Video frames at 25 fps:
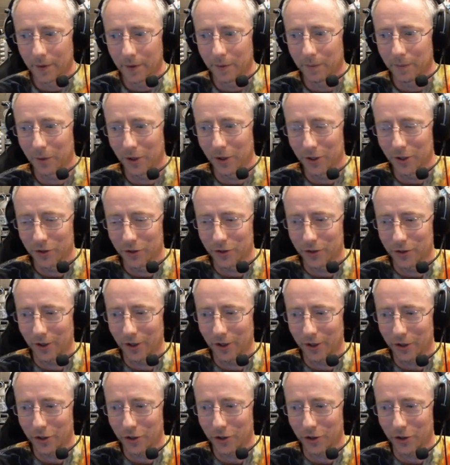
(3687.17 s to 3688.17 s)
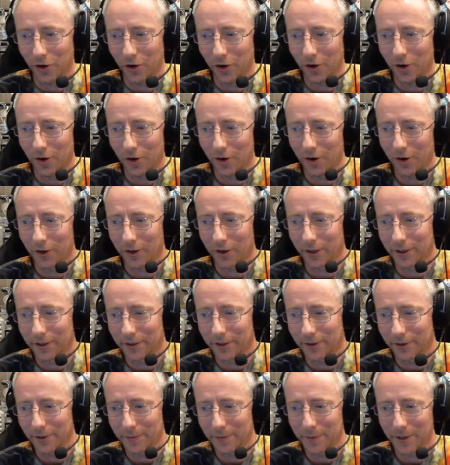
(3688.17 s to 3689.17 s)
Prince Derek Strong
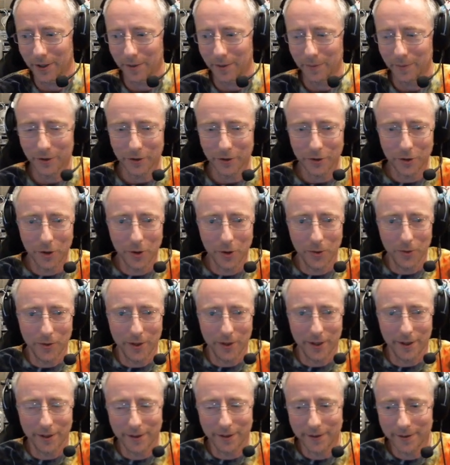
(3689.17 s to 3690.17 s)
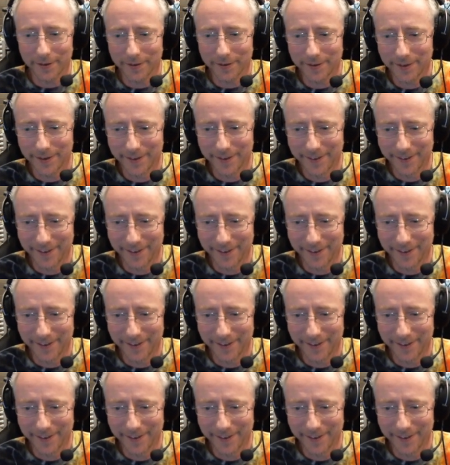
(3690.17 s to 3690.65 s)
until he becomes a Toad, that is.